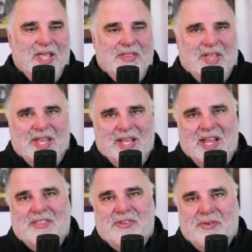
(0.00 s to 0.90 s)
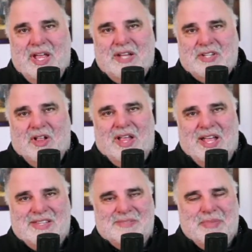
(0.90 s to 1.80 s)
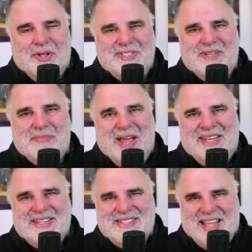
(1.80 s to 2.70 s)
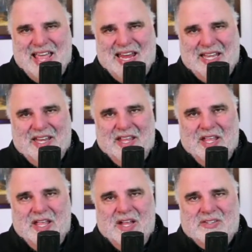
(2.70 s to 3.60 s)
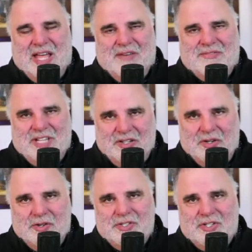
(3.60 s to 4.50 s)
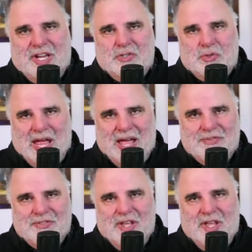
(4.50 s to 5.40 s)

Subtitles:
The NA3HL, it's built in by design to have tenders and drafts,